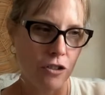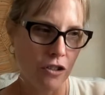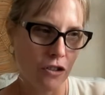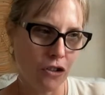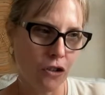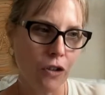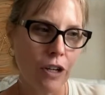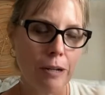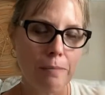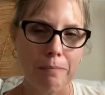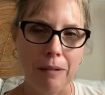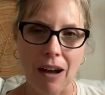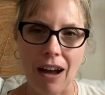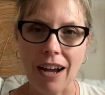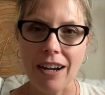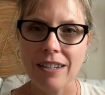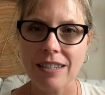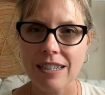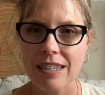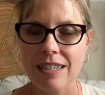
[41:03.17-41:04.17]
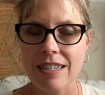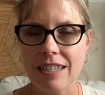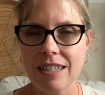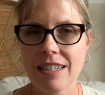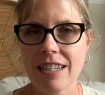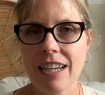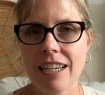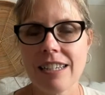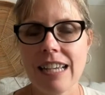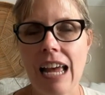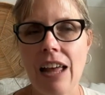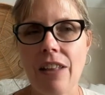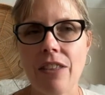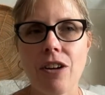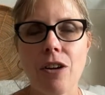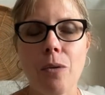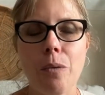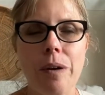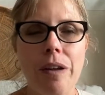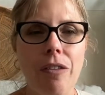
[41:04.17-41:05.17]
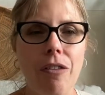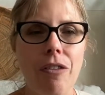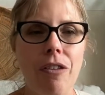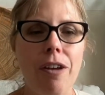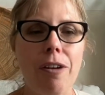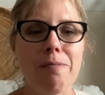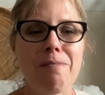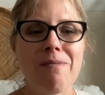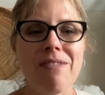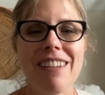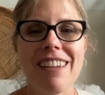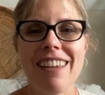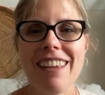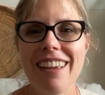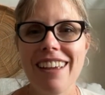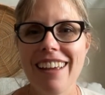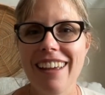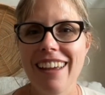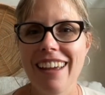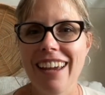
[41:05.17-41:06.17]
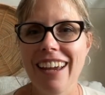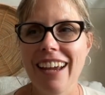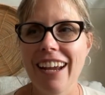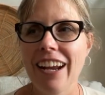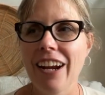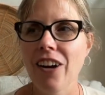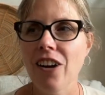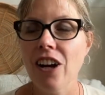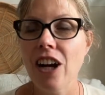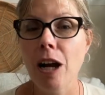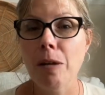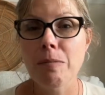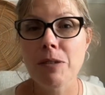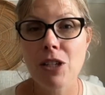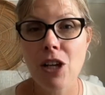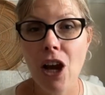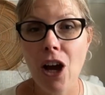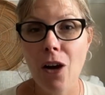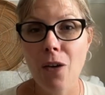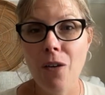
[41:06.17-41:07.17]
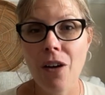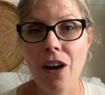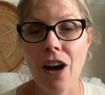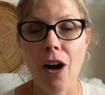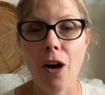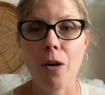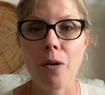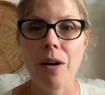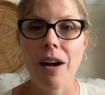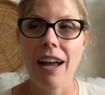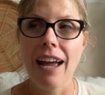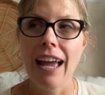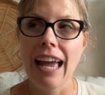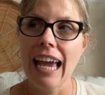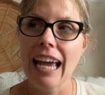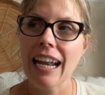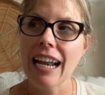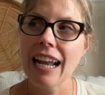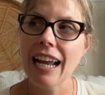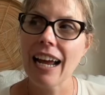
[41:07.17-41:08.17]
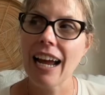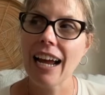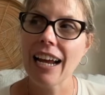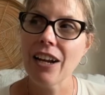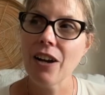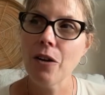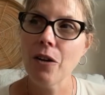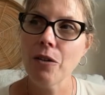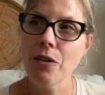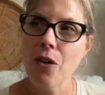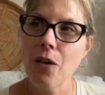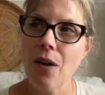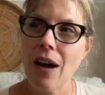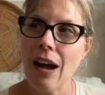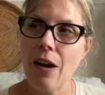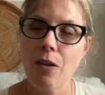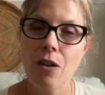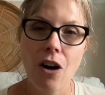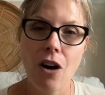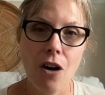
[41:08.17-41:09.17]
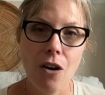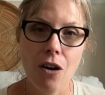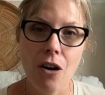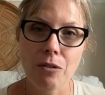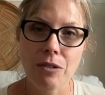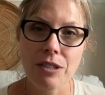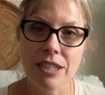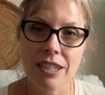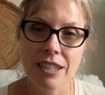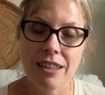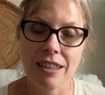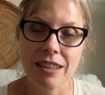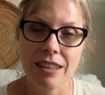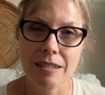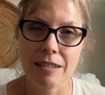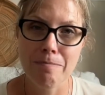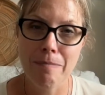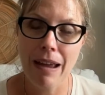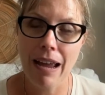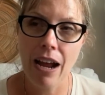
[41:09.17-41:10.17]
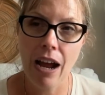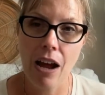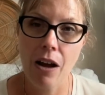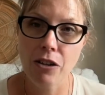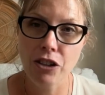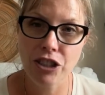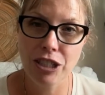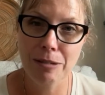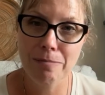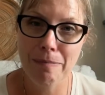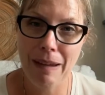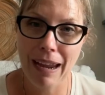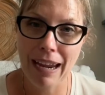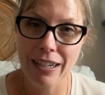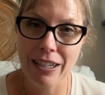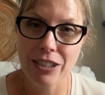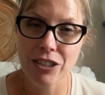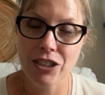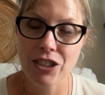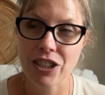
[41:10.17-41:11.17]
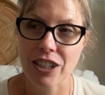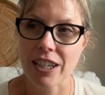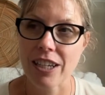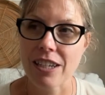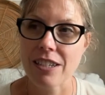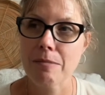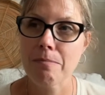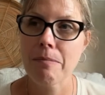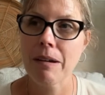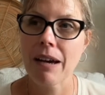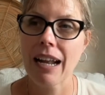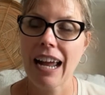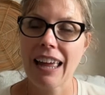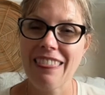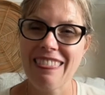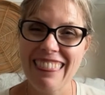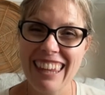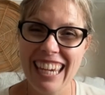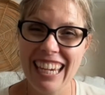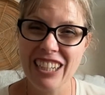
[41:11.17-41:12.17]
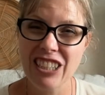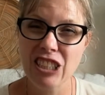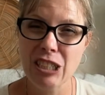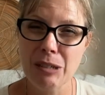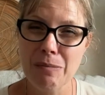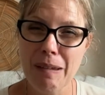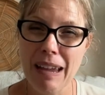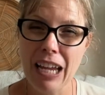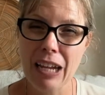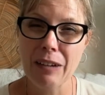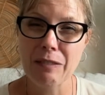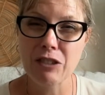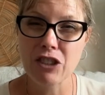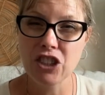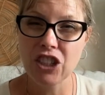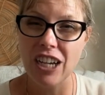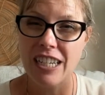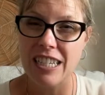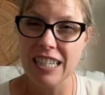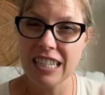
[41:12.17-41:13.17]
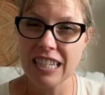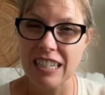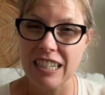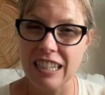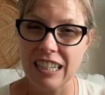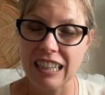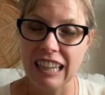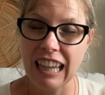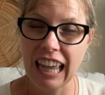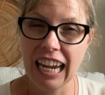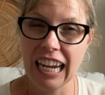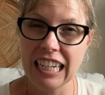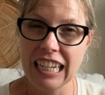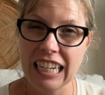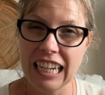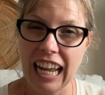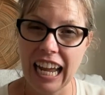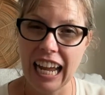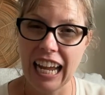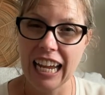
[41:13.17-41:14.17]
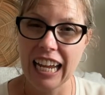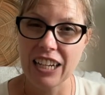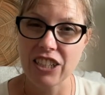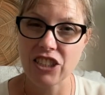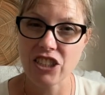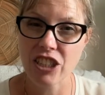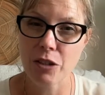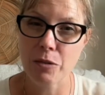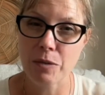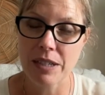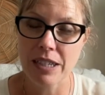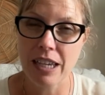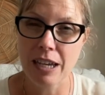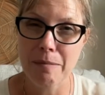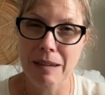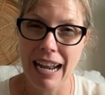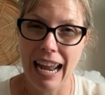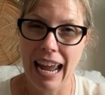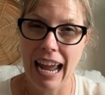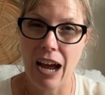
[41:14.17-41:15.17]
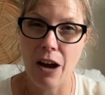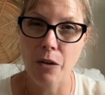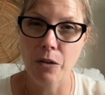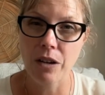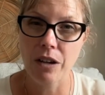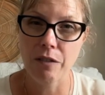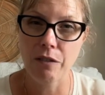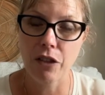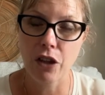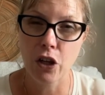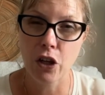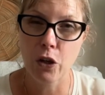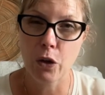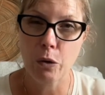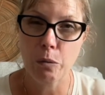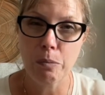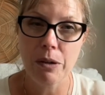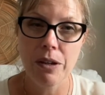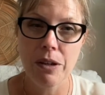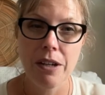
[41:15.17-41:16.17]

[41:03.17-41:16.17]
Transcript: treat box, because it stays out there with them, here comes Coco. And I don't know how Coco did, how she managed this, but I think she may have just laid an egg as she was coming out of the coop.